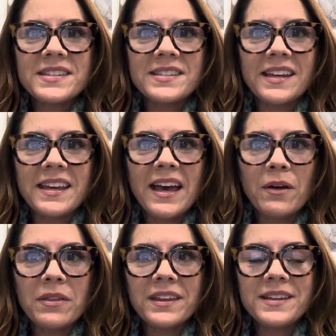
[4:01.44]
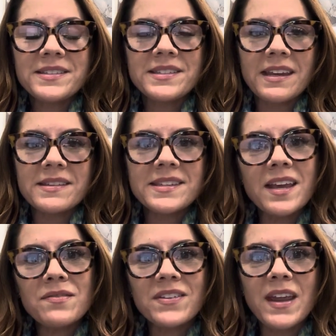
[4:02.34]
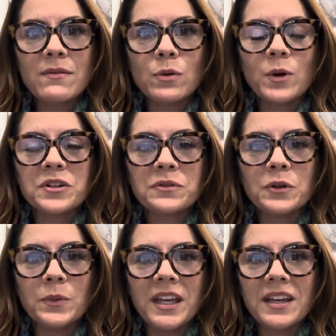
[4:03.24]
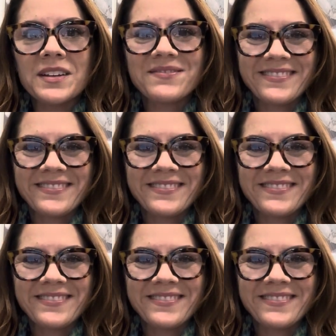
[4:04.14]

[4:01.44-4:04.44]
stay healthy, stay safe, and have a wonderful week.